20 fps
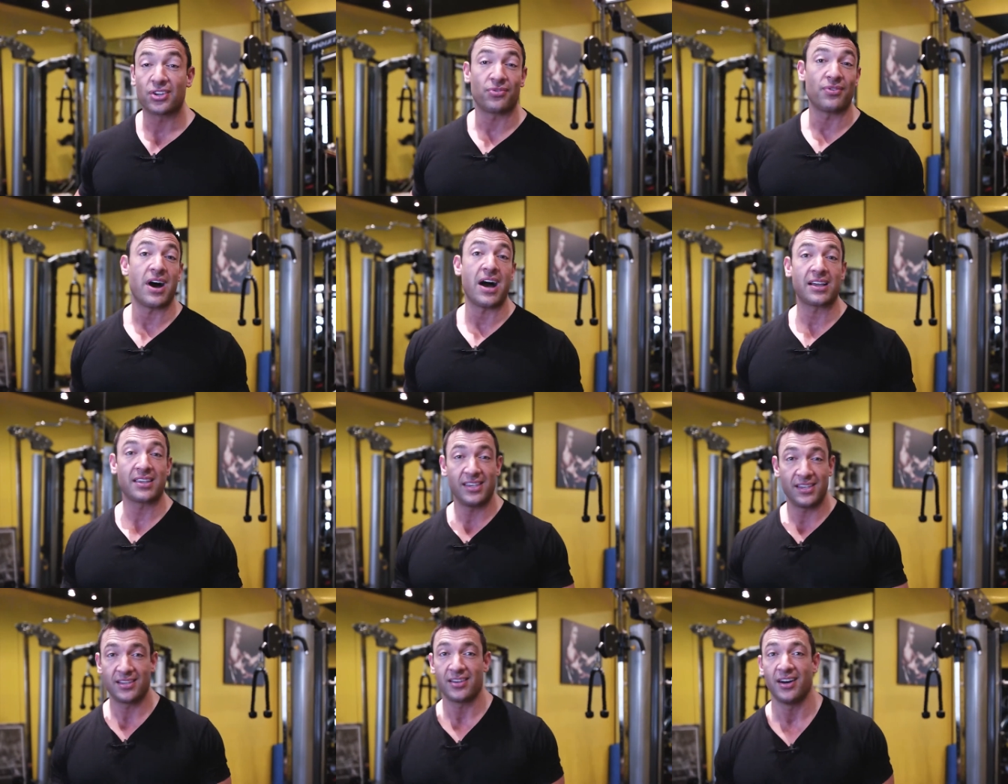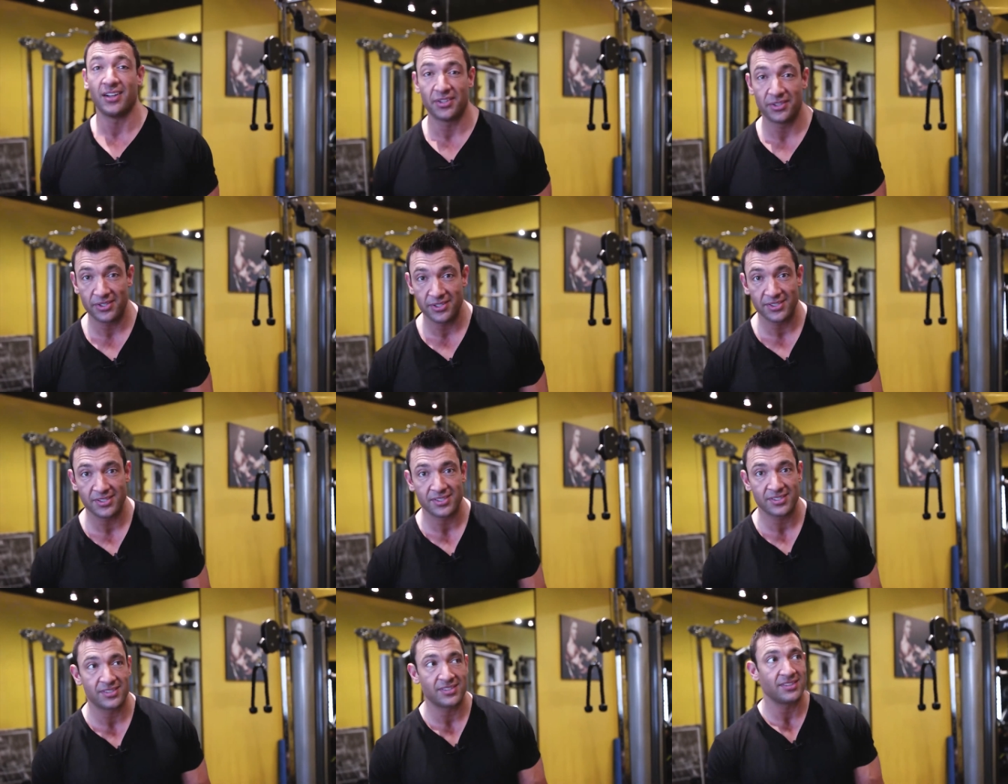the Rocky
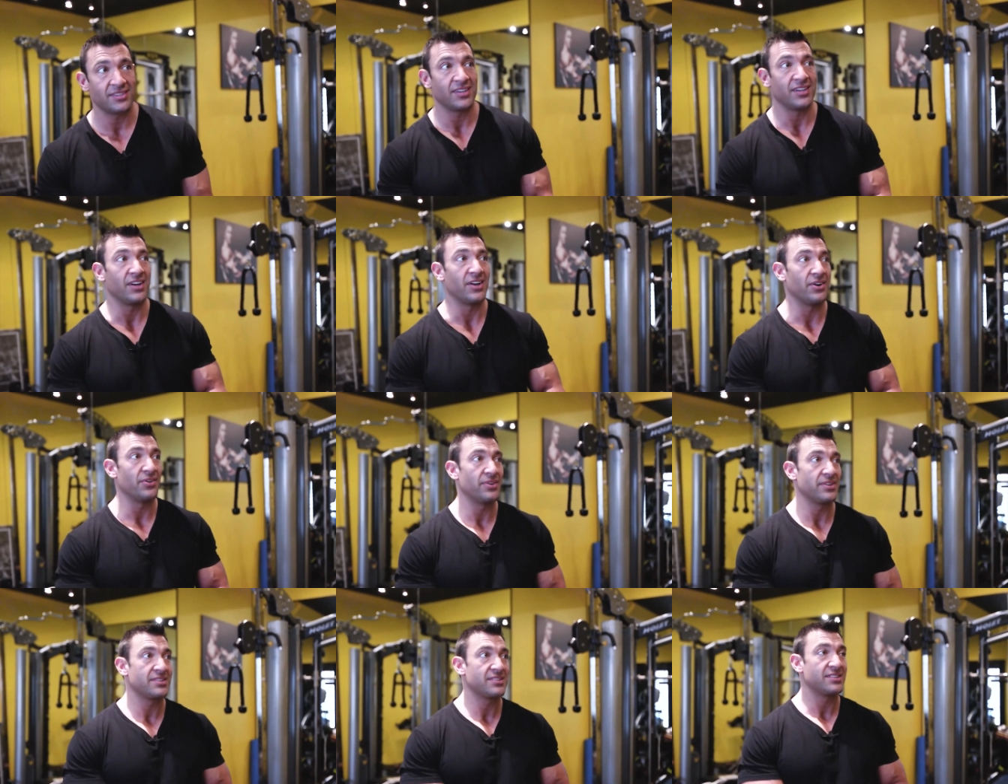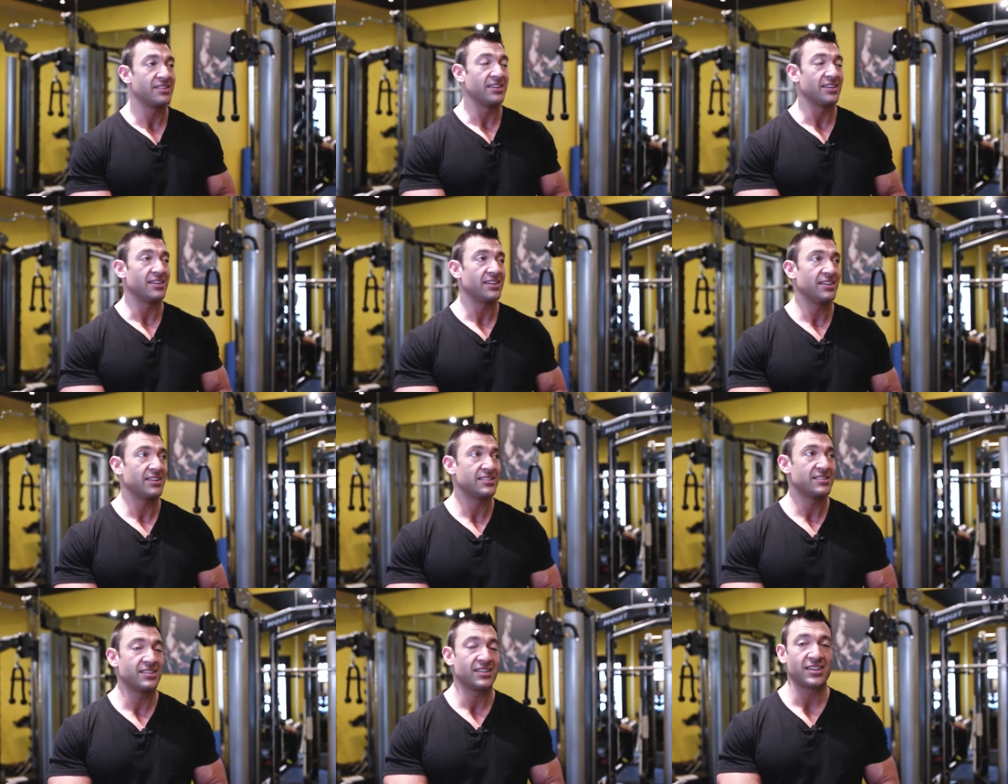colors, you know, it's
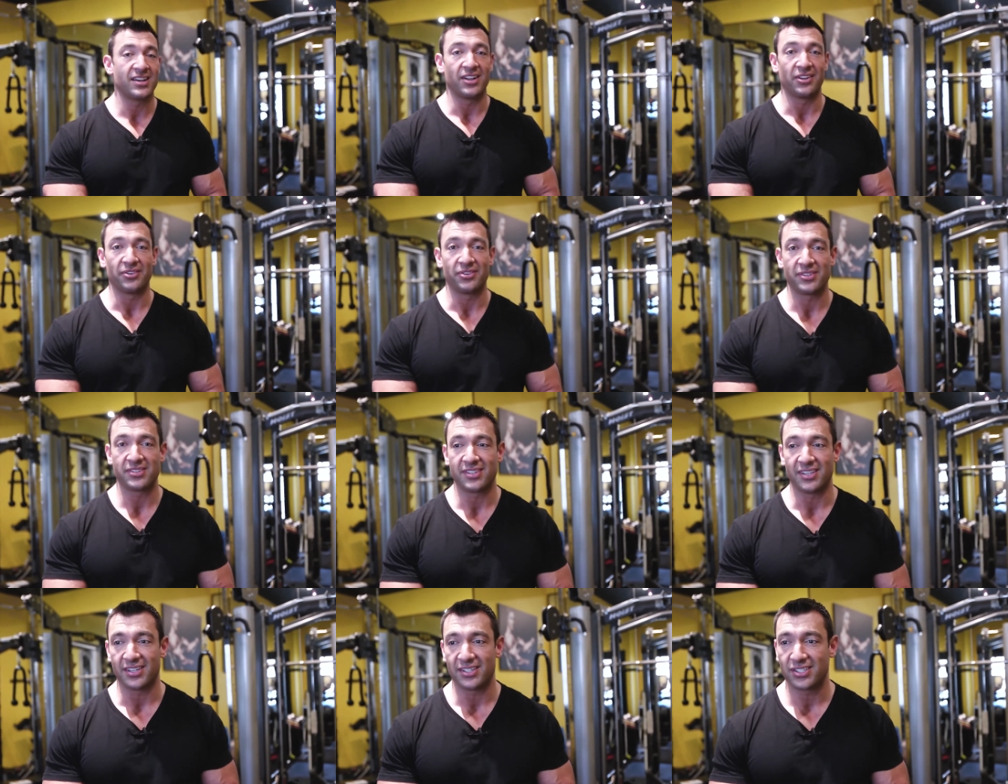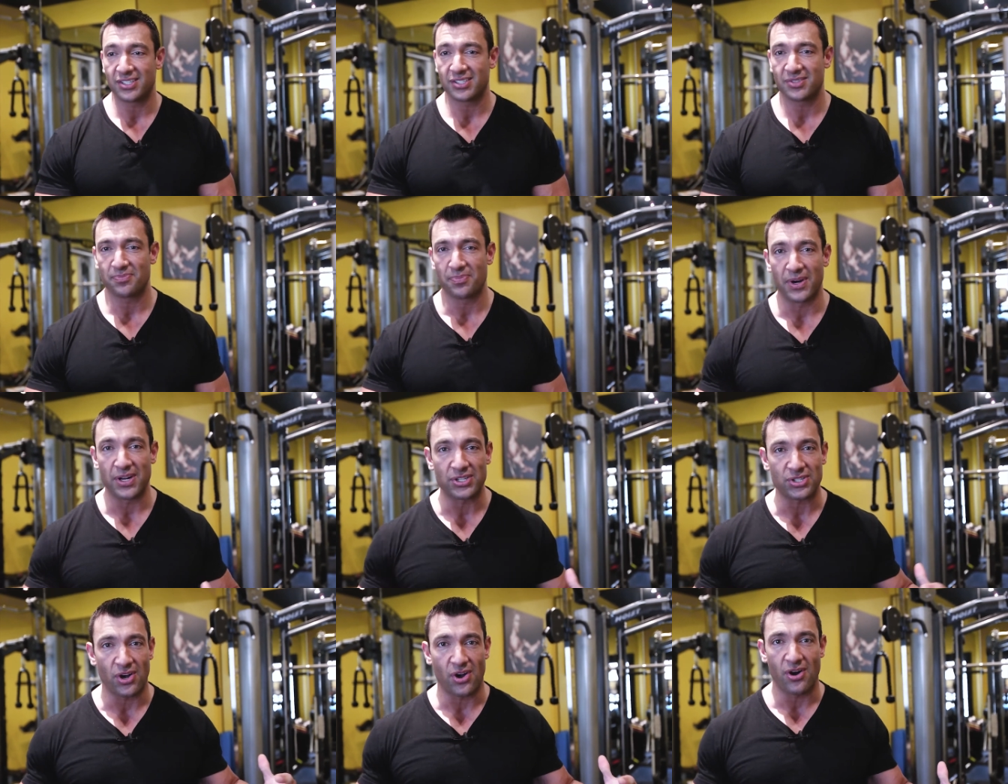the colors that it just
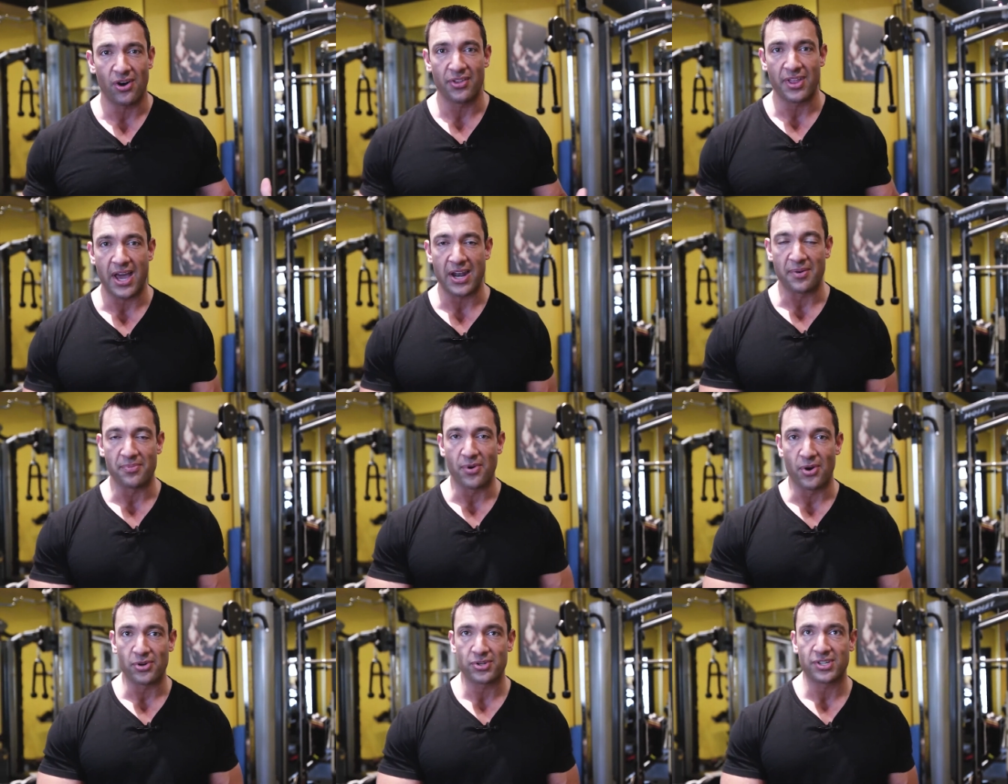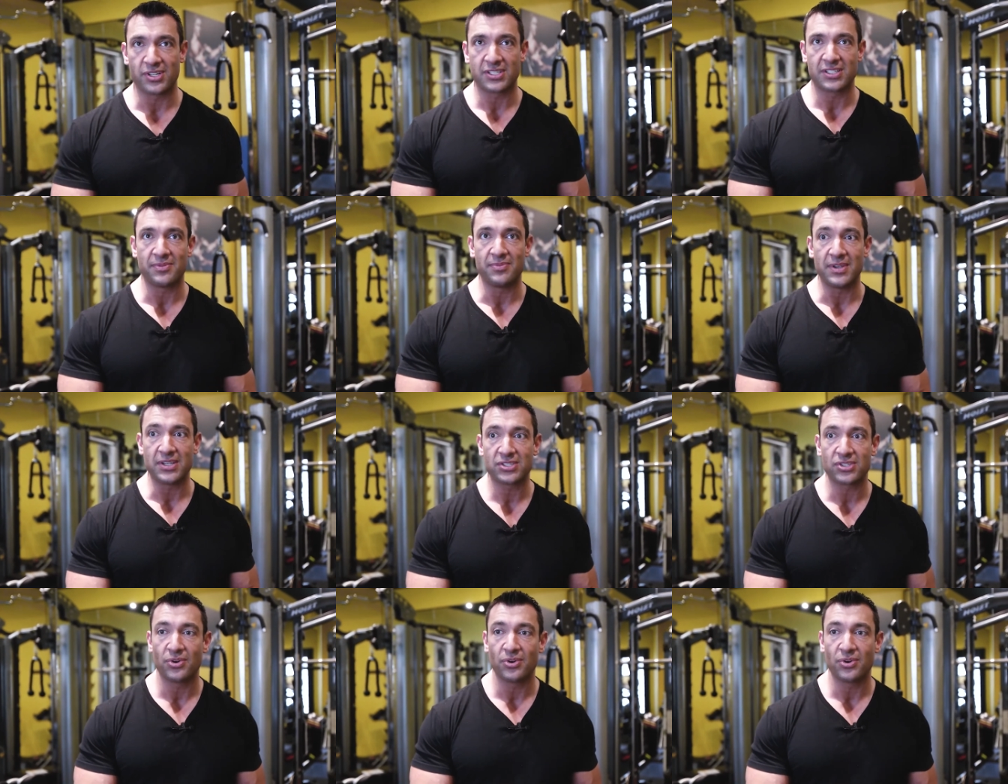brings all that emotion to me.